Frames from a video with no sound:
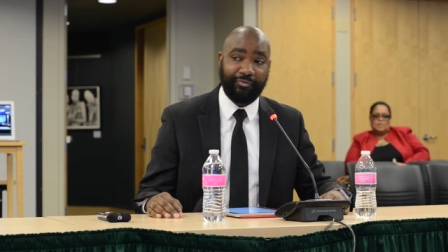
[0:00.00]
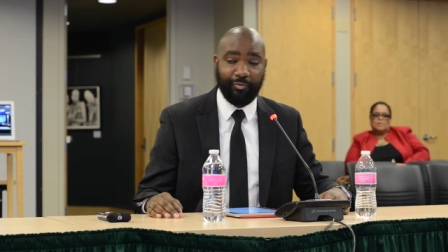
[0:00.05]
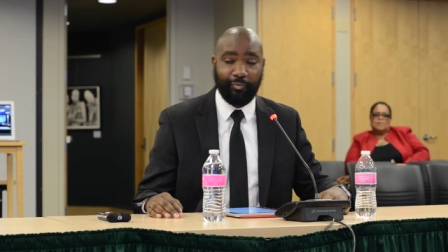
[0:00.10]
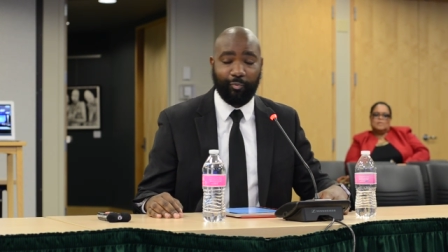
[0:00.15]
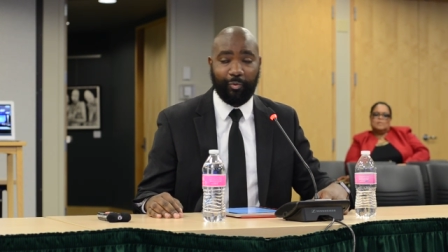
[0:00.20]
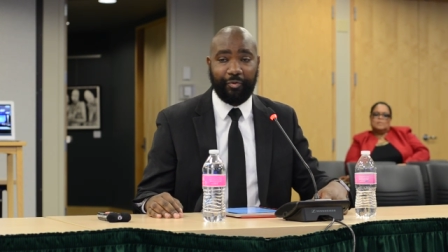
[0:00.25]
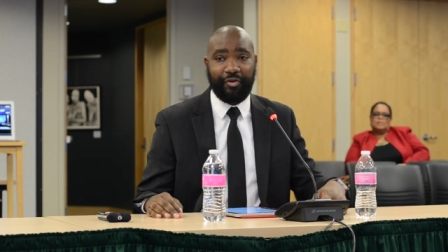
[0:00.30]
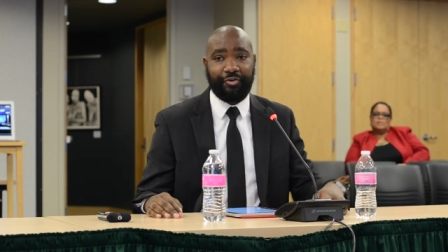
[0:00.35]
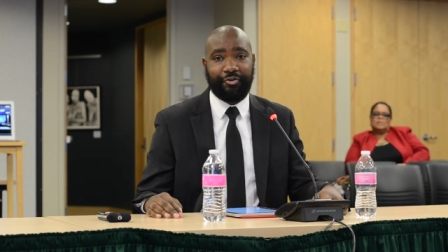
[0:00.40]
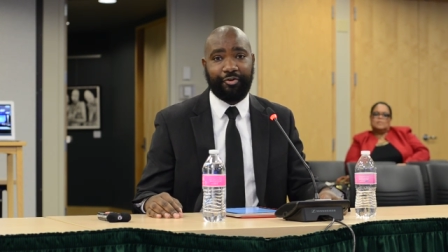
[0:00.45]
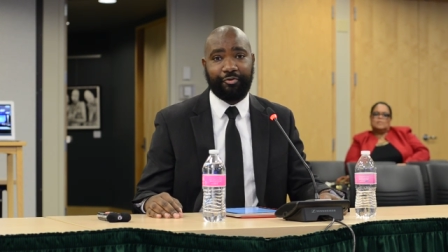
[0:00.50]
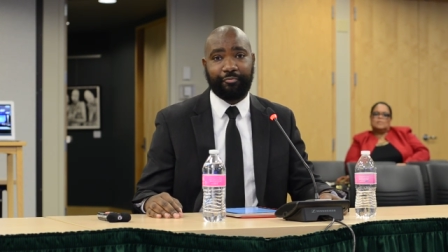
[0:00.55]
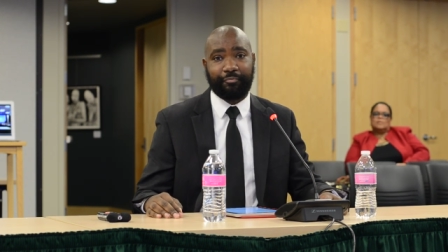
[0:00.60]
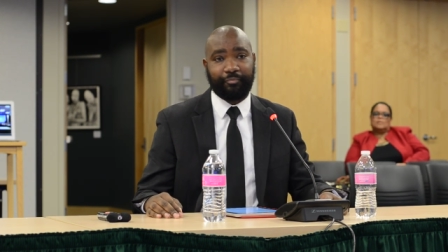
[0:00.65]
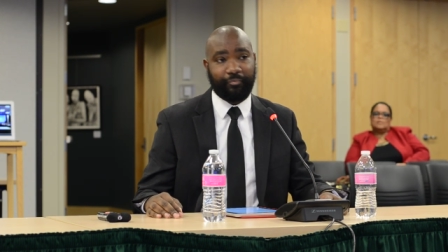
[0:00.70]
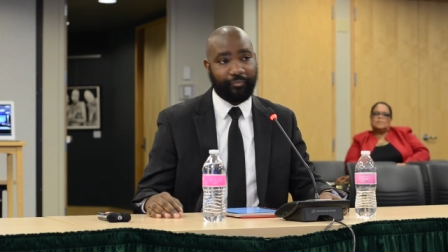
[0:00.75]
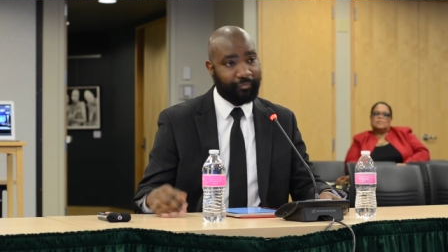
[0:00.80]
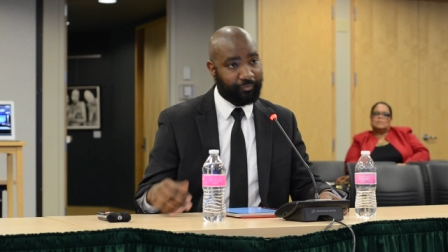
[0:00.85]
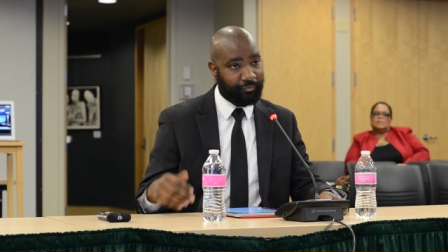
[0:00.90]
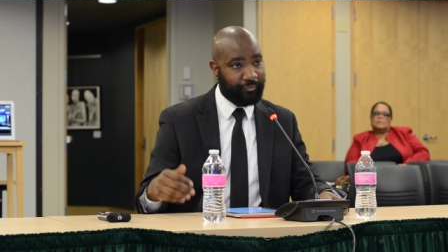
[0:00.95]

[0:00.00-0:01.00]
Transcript: What did they do?